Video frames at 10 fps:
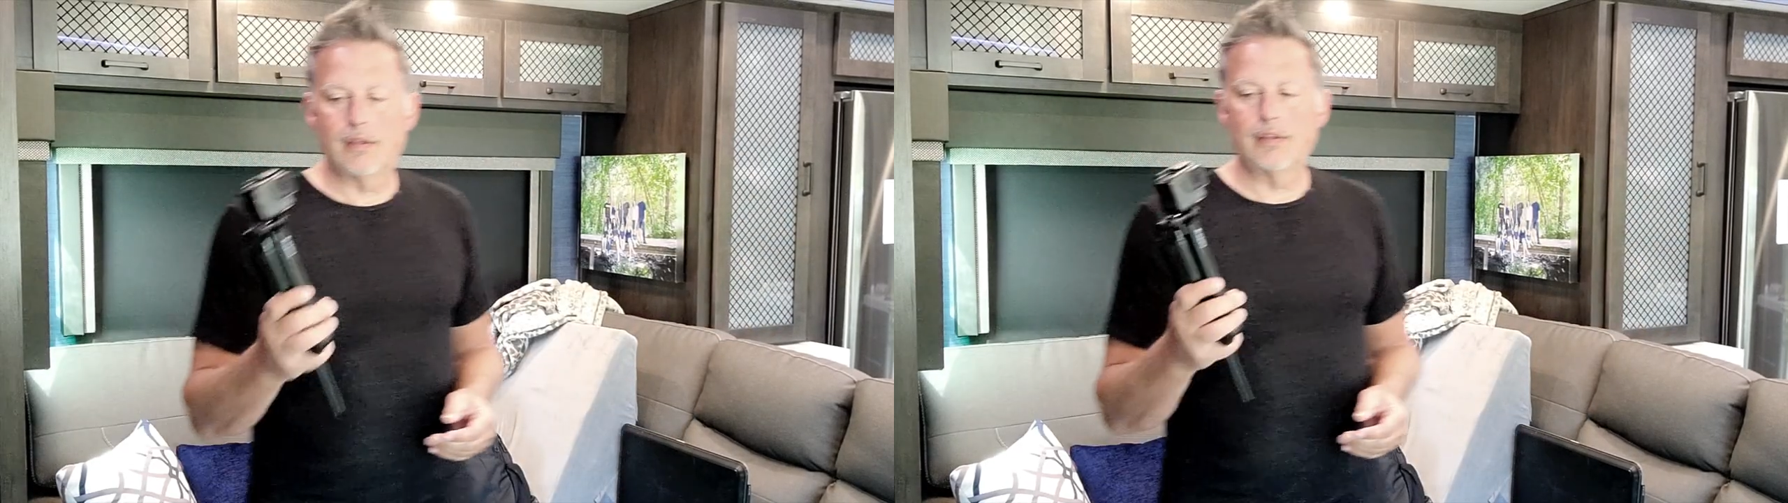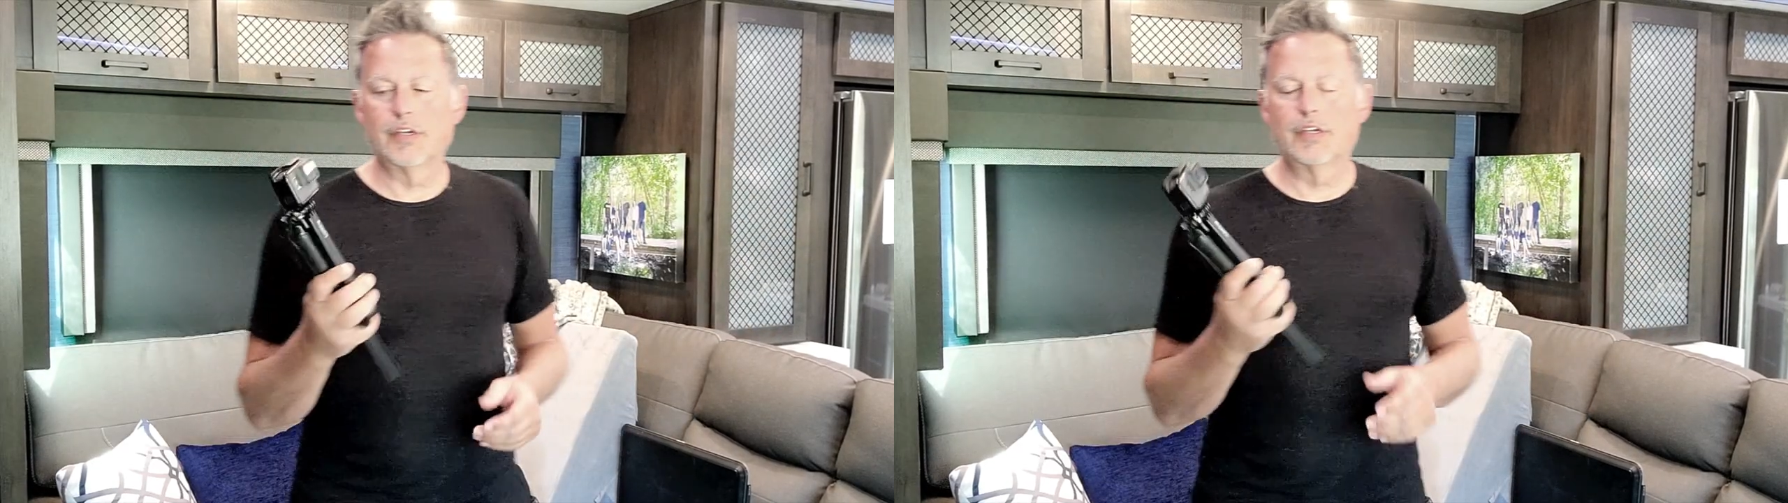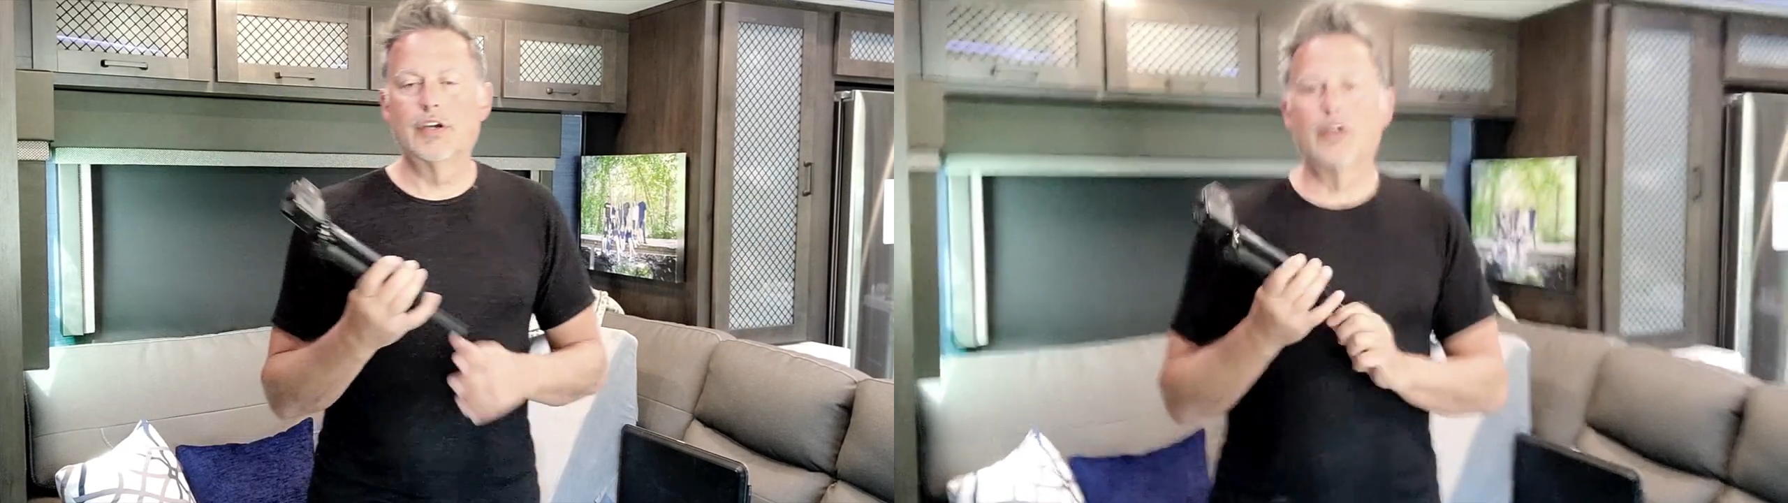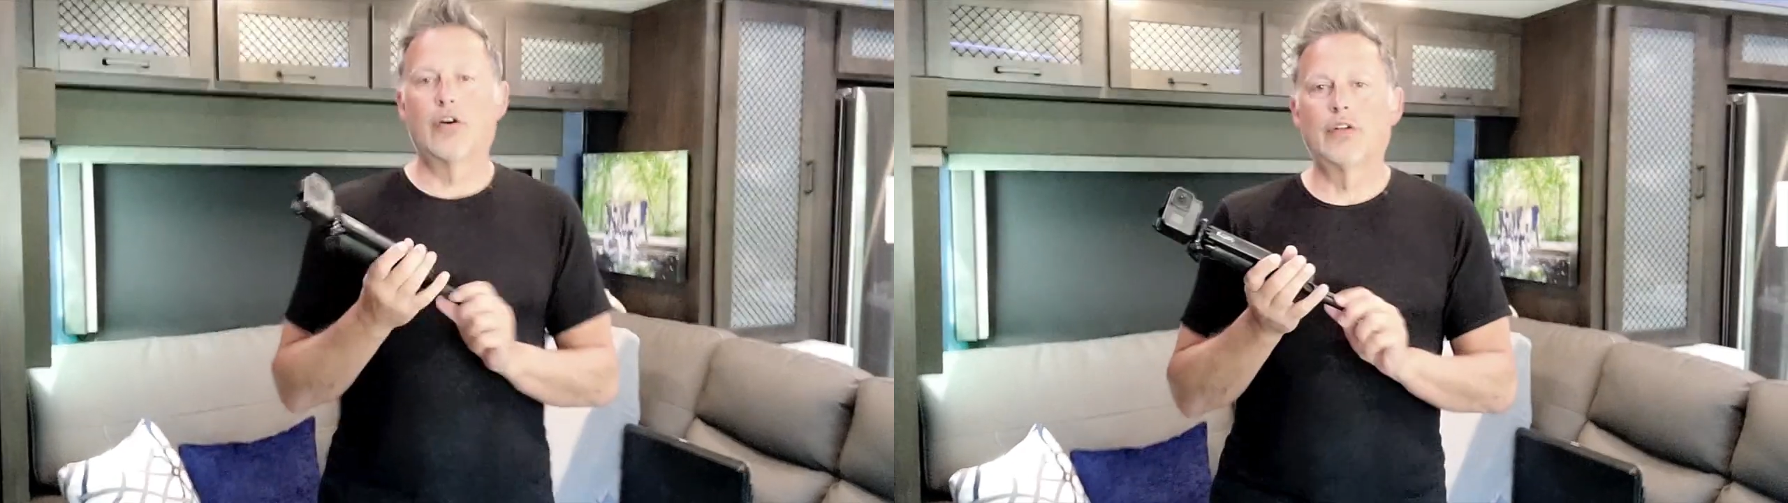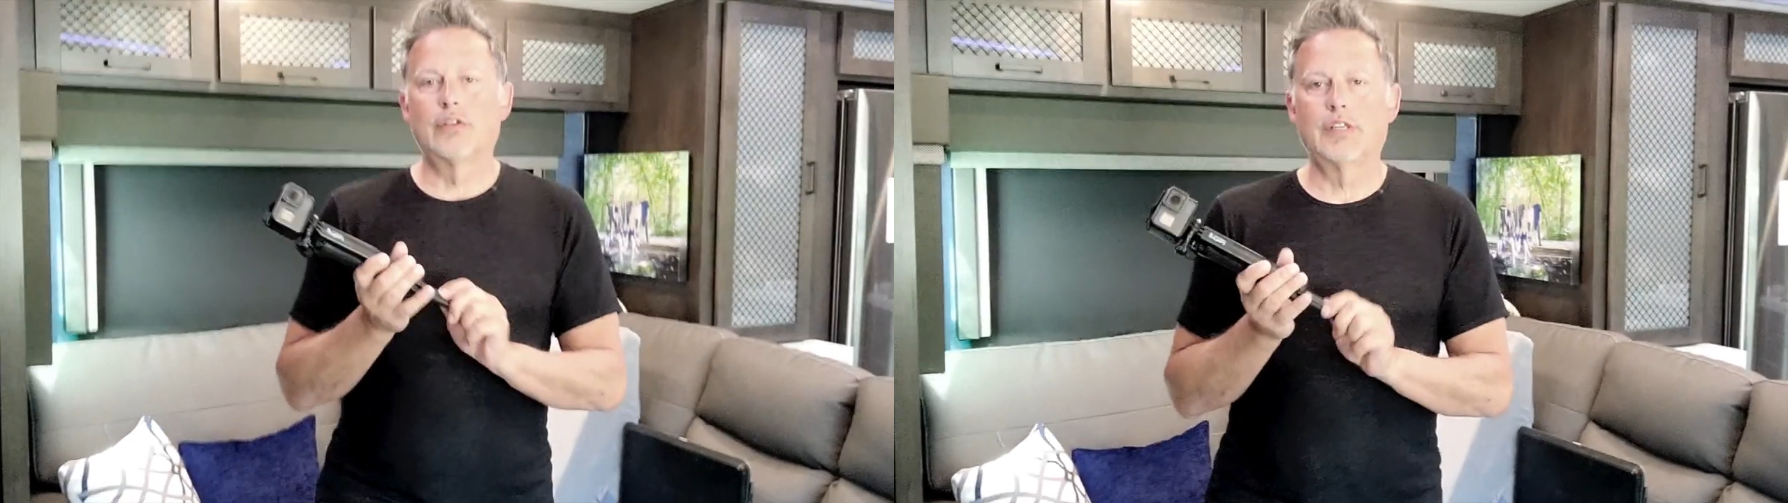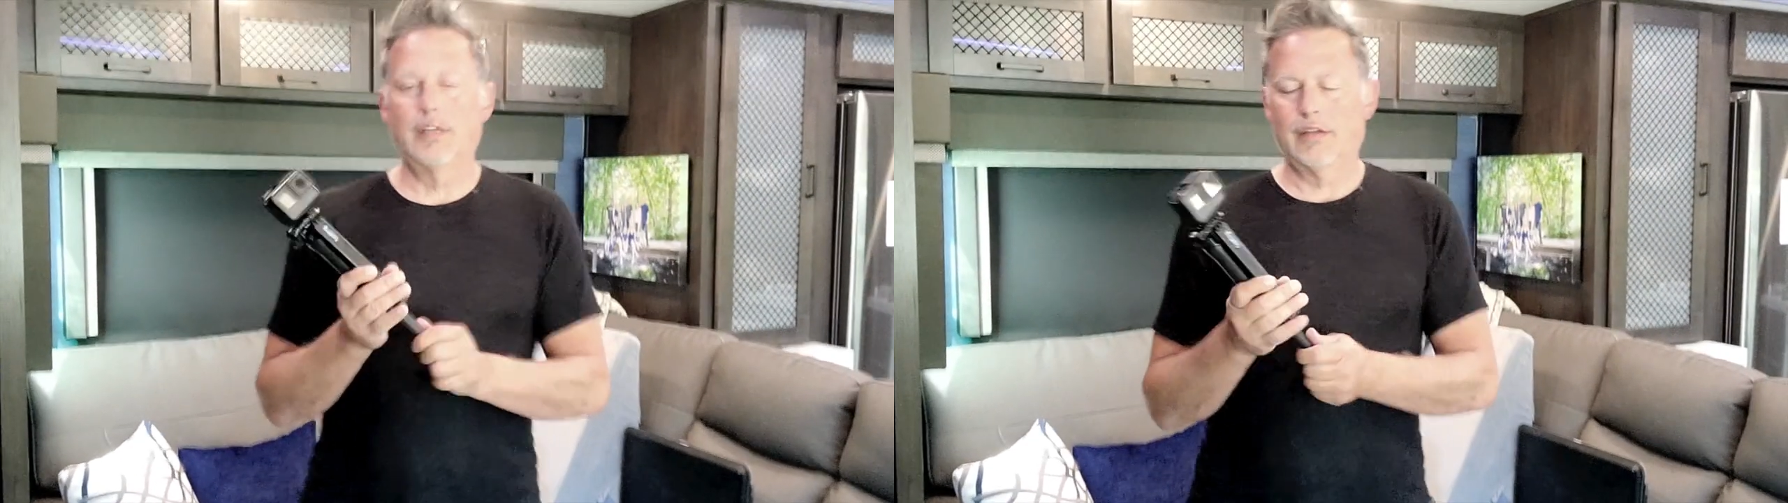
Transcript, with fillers: the good old